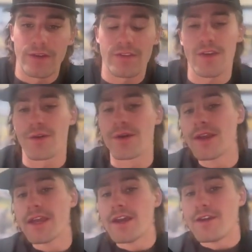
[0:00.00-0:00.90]
So,
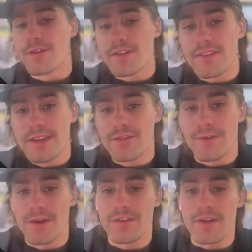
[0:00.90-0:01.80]
first things
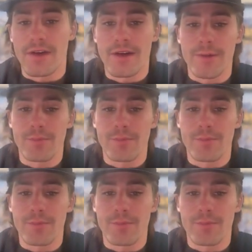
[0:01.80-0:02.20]
first are